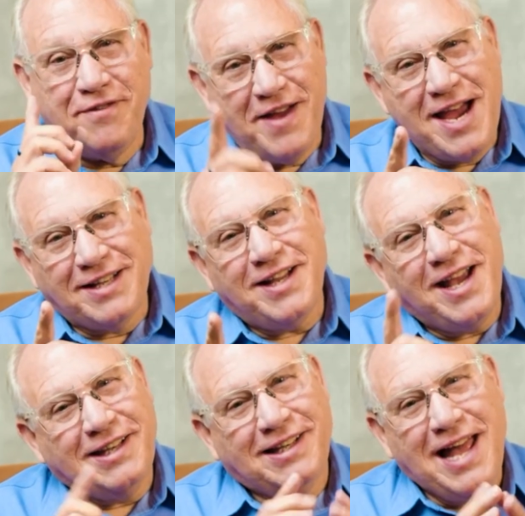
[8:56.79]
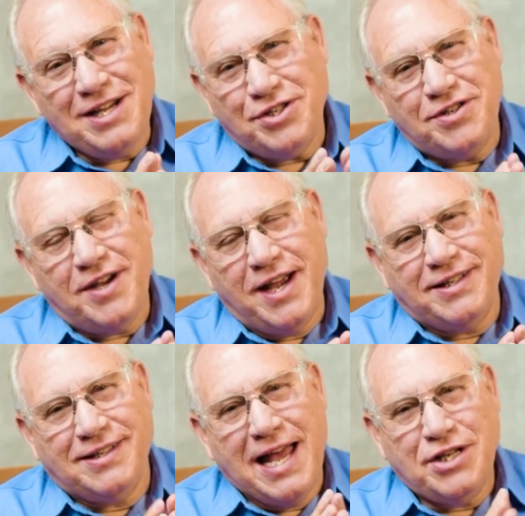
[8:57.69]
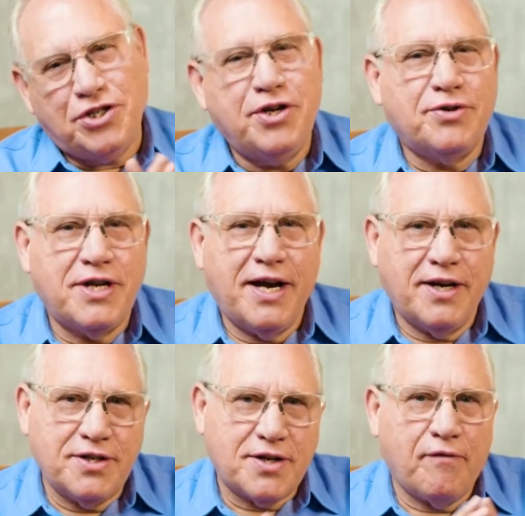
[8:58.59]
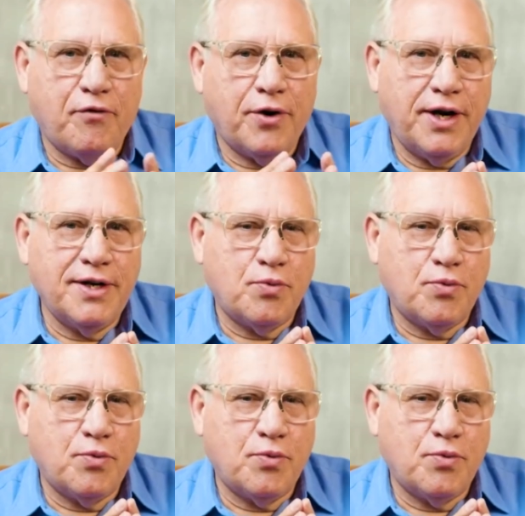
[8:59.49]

In fact, at last year's Day of Discovery in